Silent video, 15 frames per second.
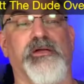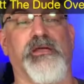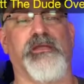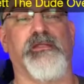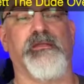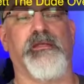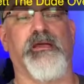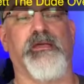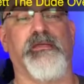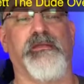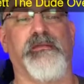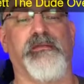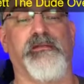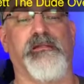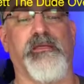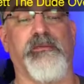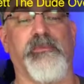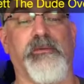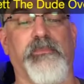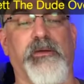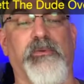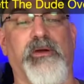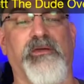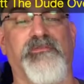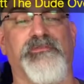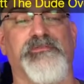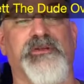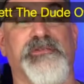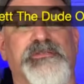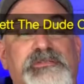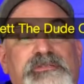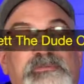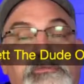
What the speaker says: I can claim that my wife dresses